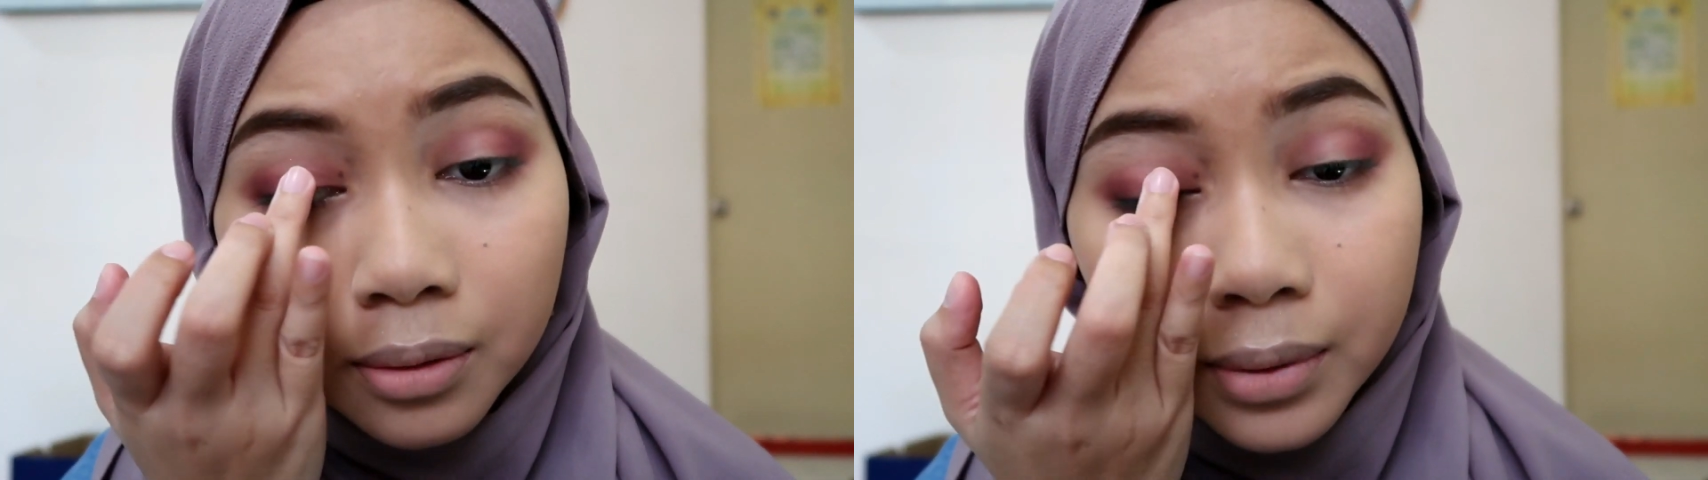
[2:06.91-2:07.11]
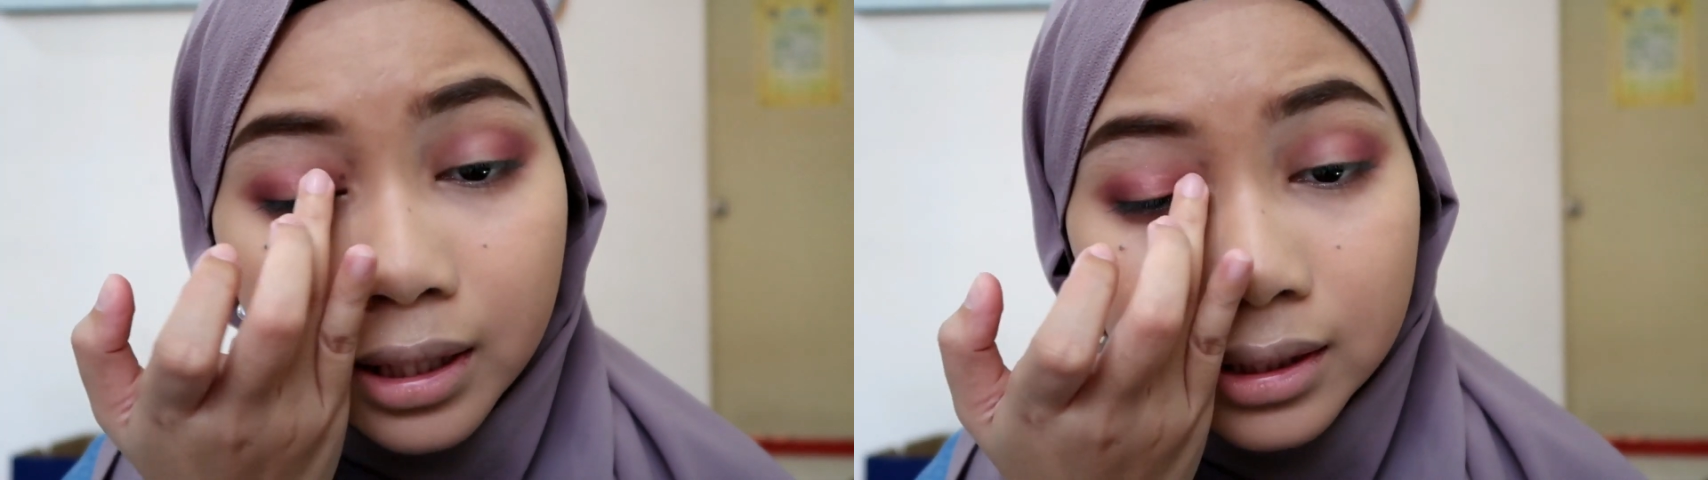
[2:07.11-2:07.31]

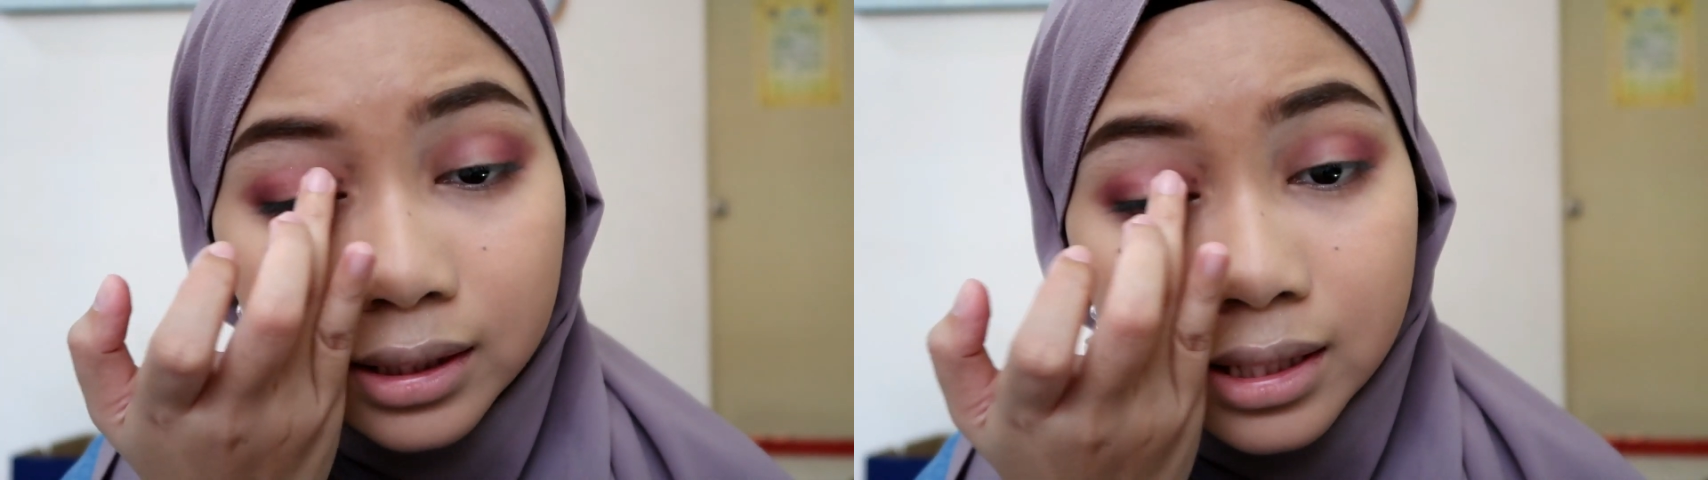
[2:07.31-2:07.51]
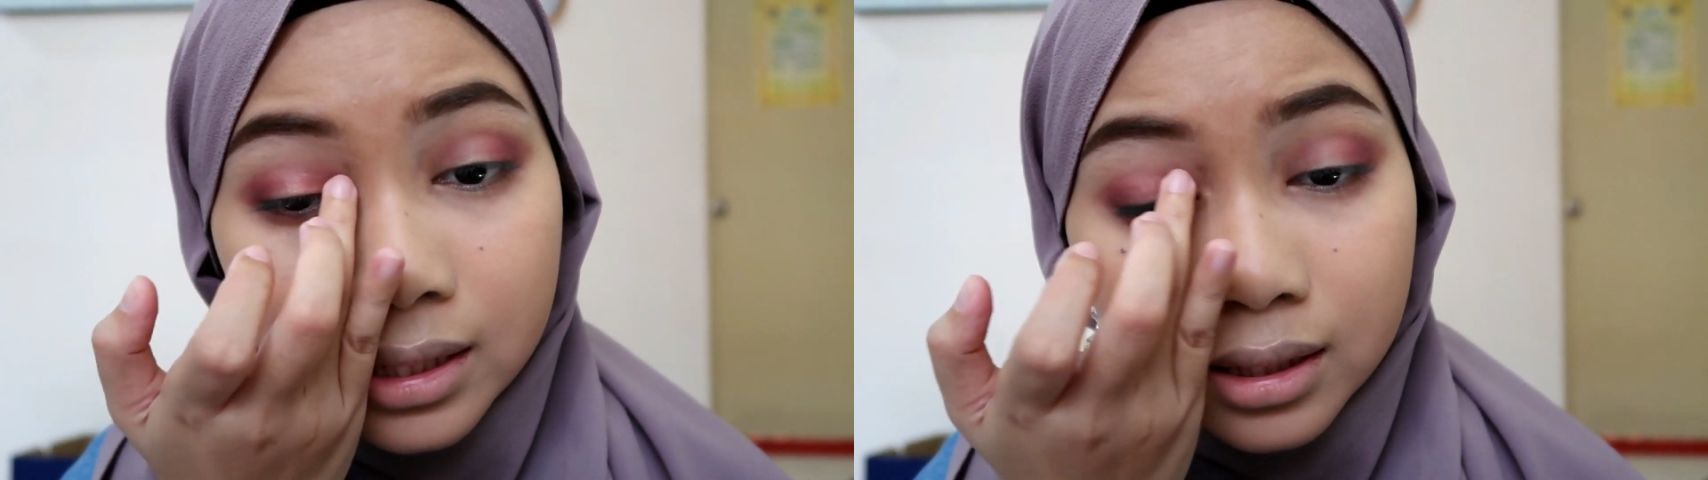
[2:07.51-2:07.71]
because
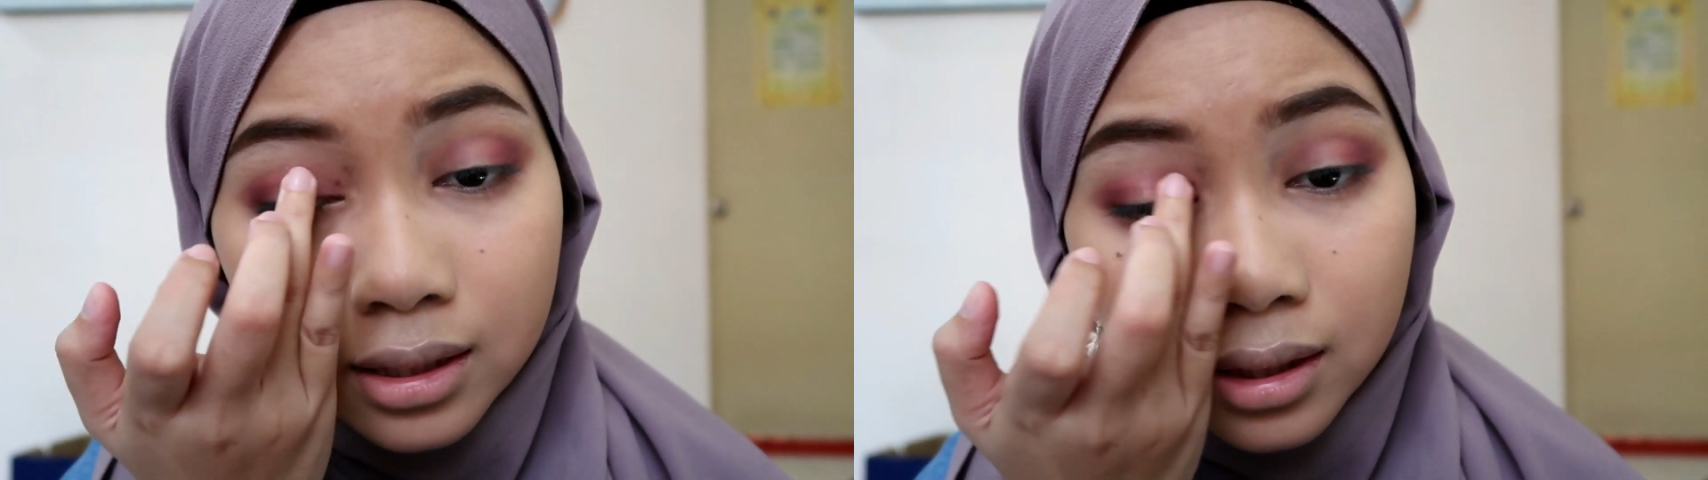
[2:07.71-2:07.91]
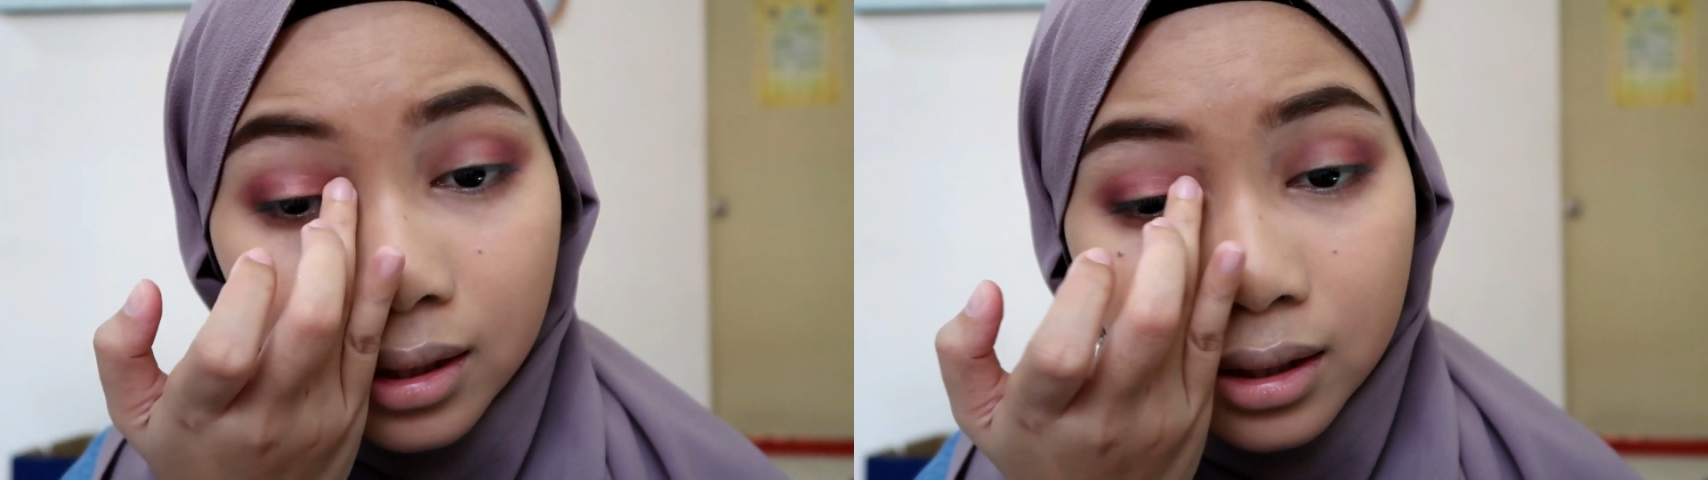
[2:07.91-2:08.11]
it's
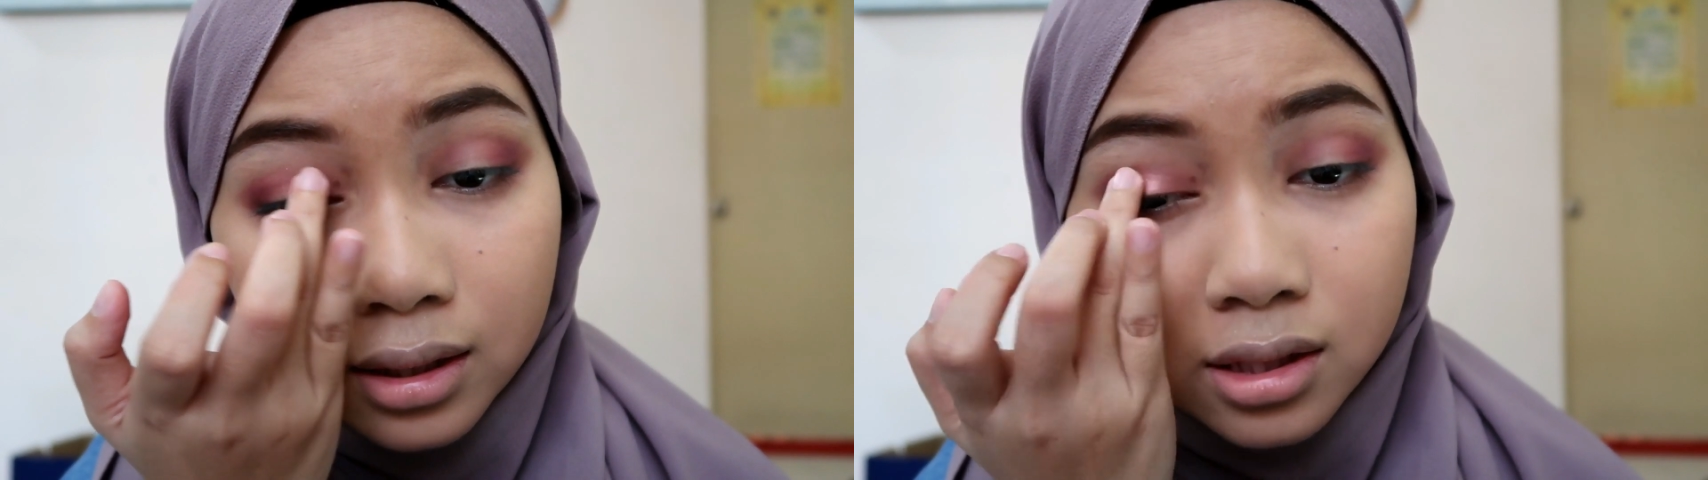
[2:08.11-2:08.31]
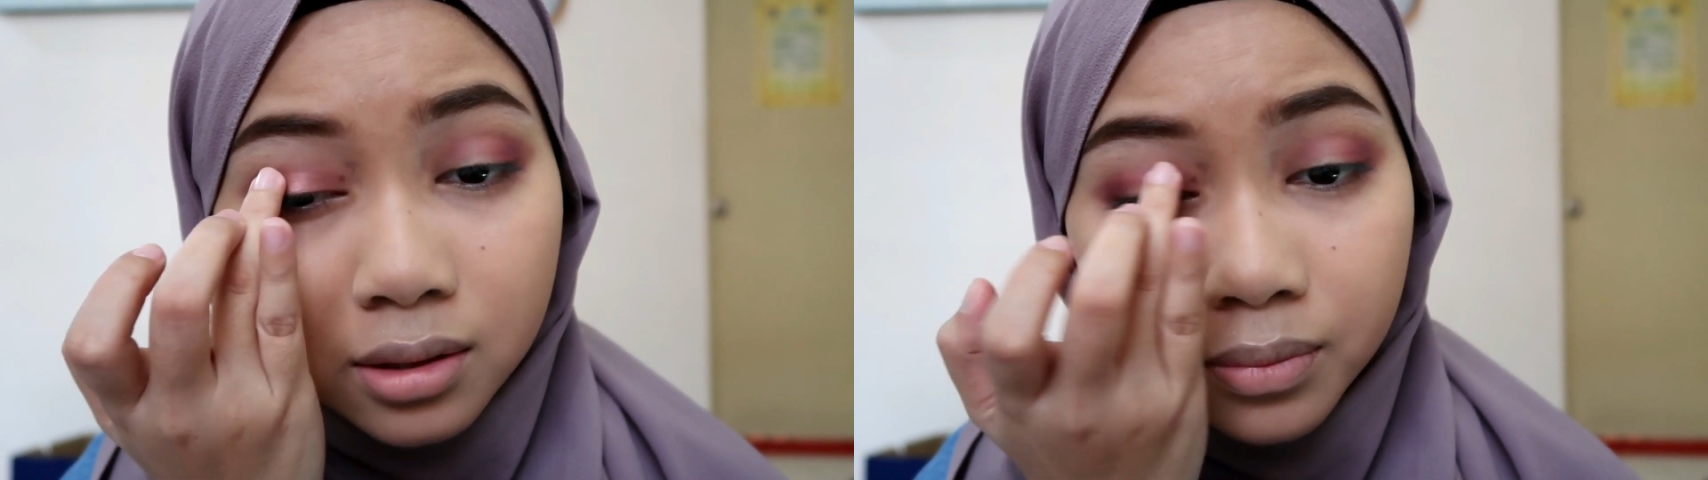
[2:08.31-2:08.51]

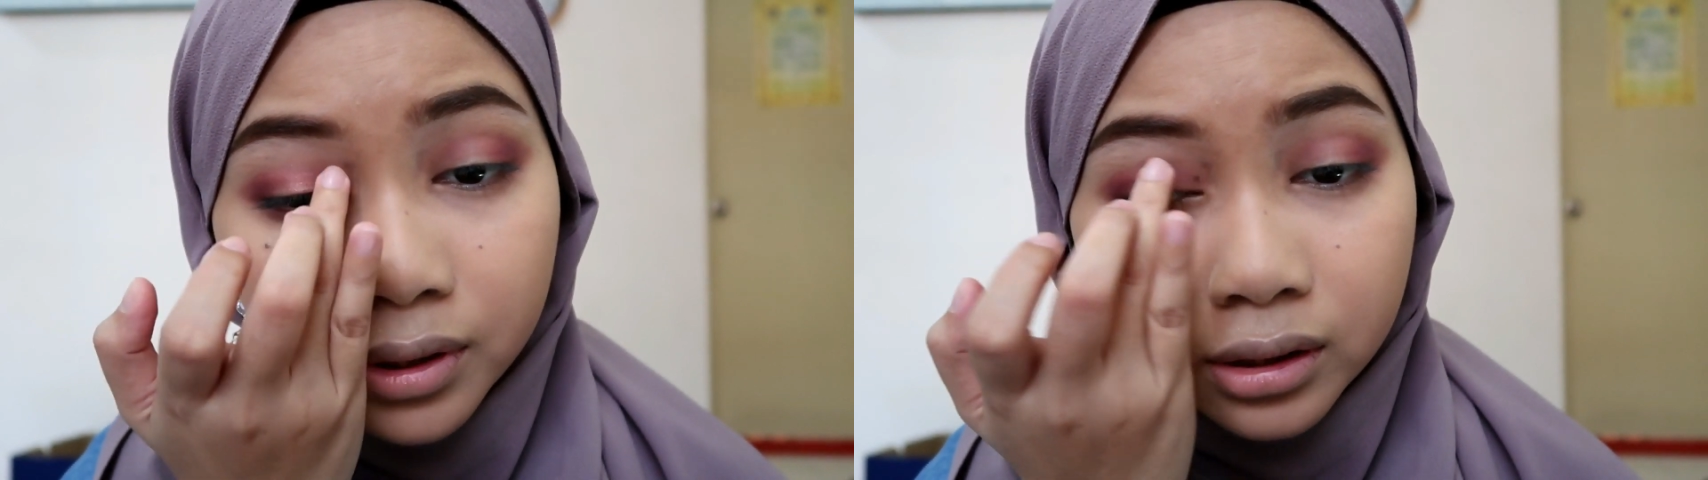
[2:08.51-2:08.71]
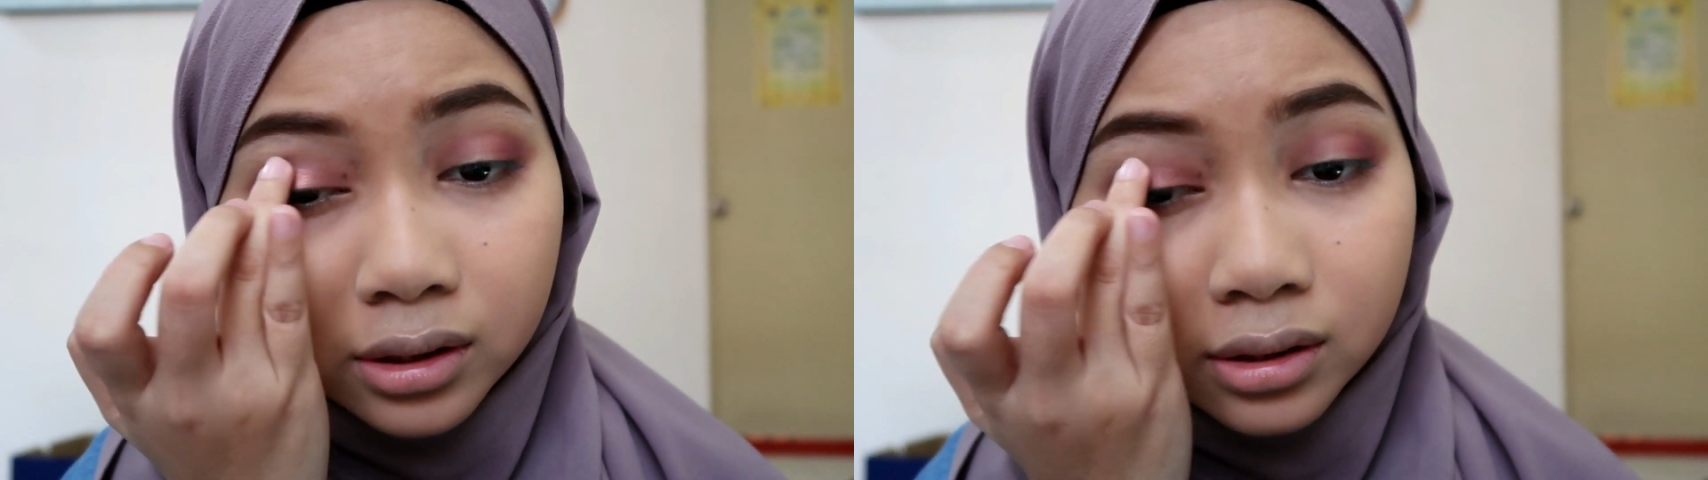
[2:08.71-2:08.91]
simple.